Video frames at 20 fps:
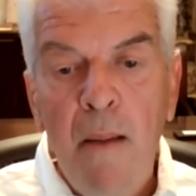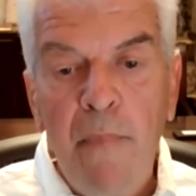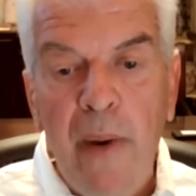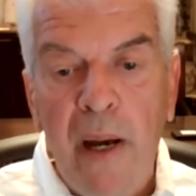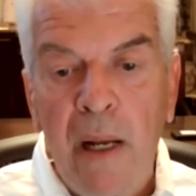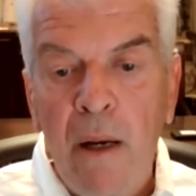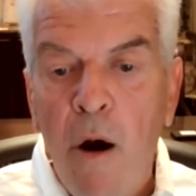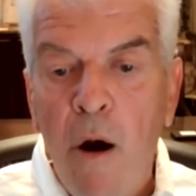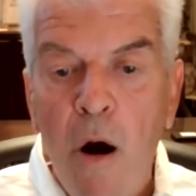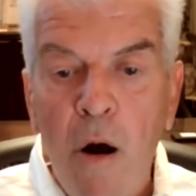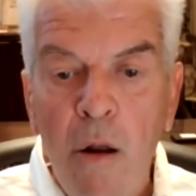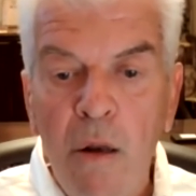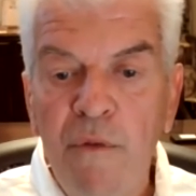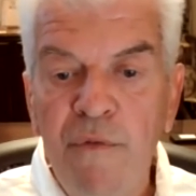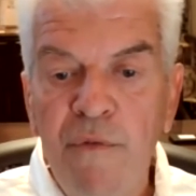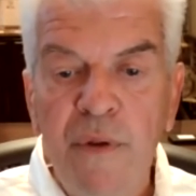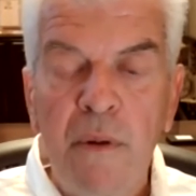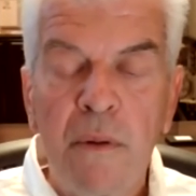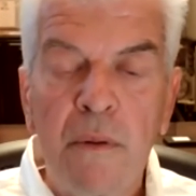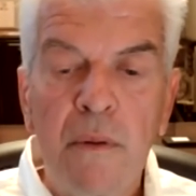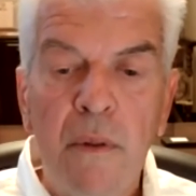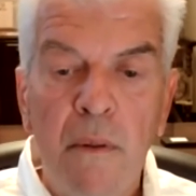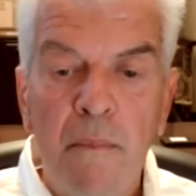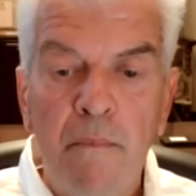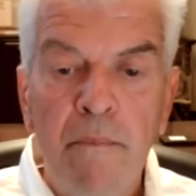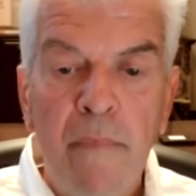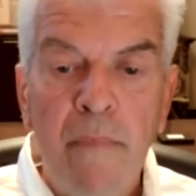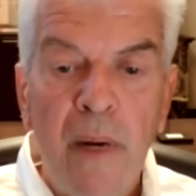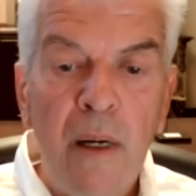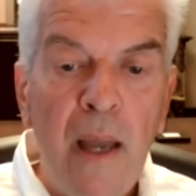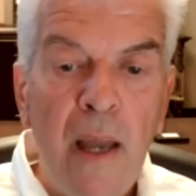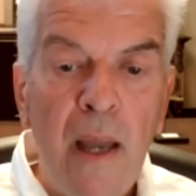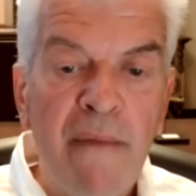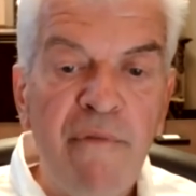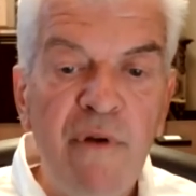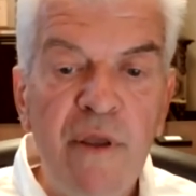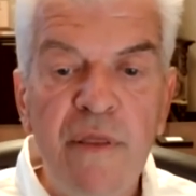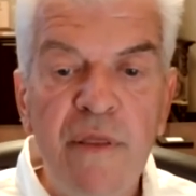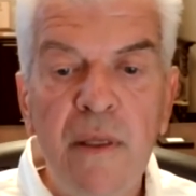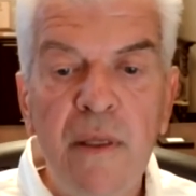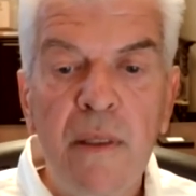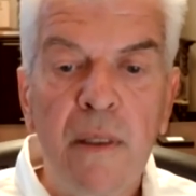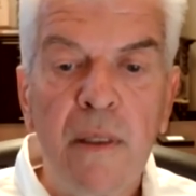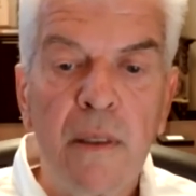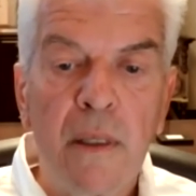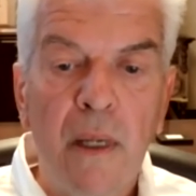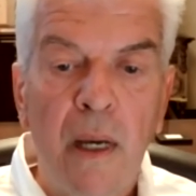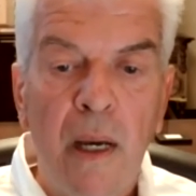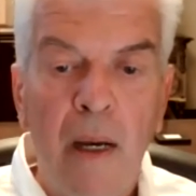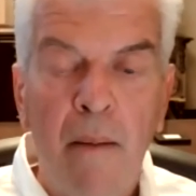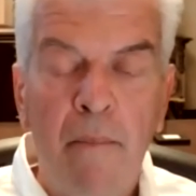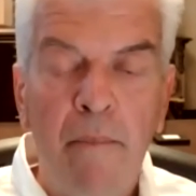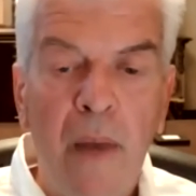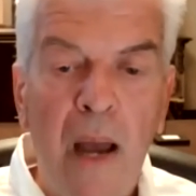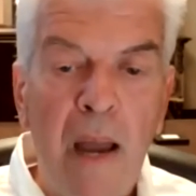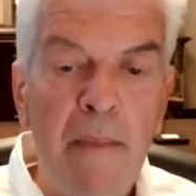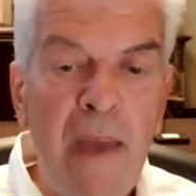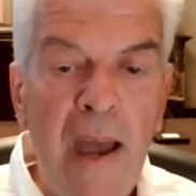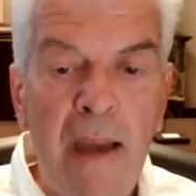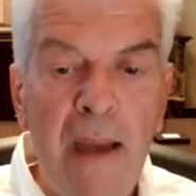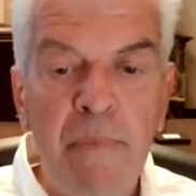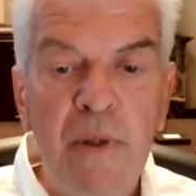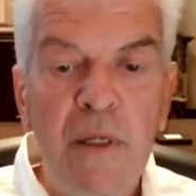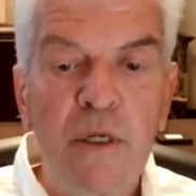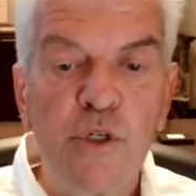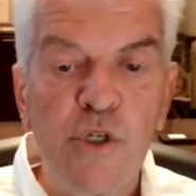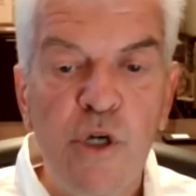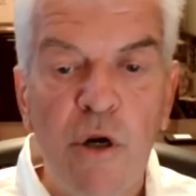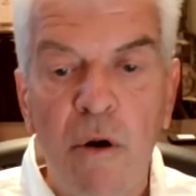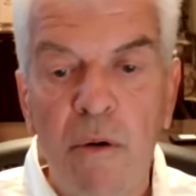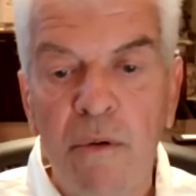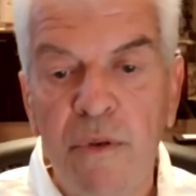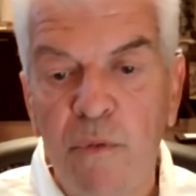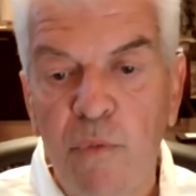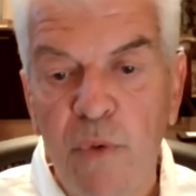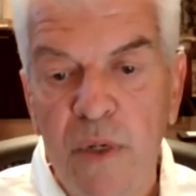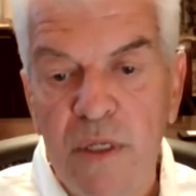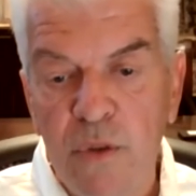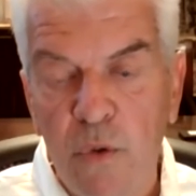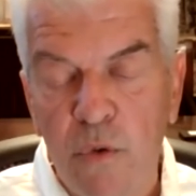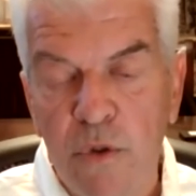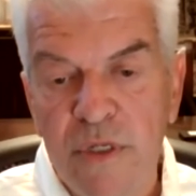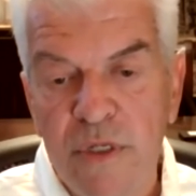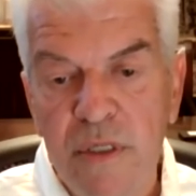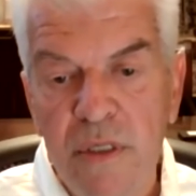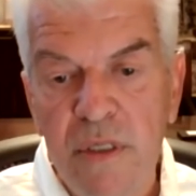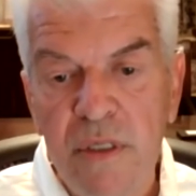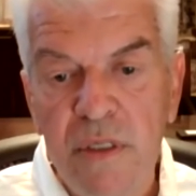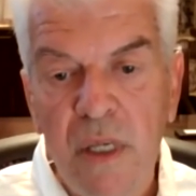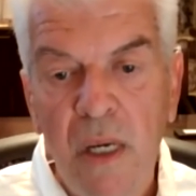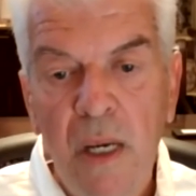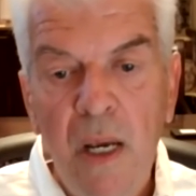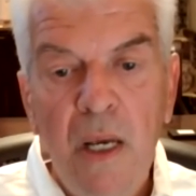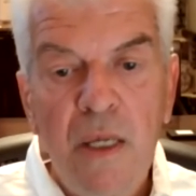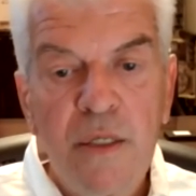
But all the, my, everything that um, I'm happy to share the resources.